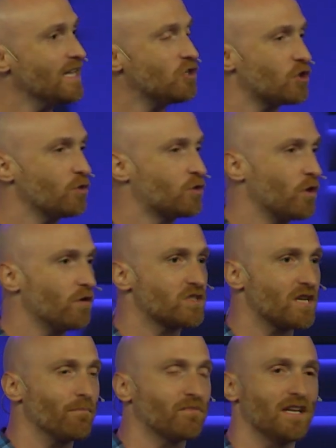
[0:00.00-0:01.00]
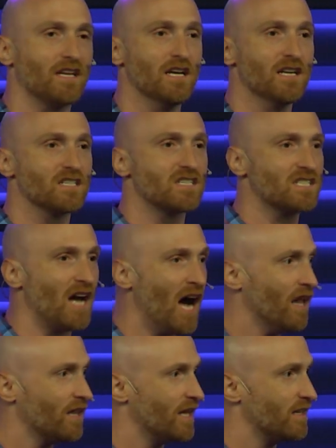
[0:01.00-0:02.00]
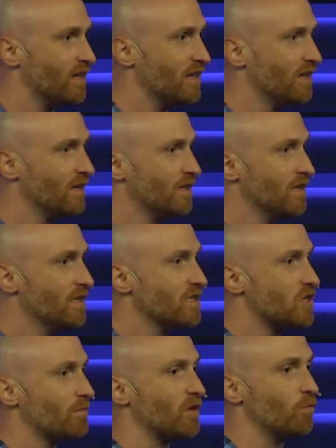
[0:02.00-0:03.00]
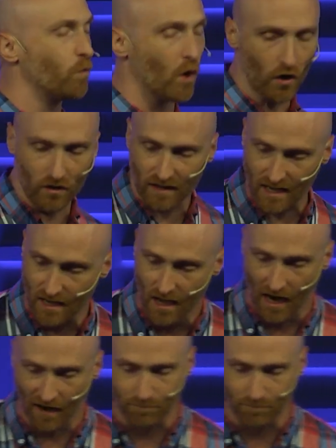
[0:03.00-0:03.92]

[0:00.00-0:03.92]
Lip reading: you to something solid, something worthy of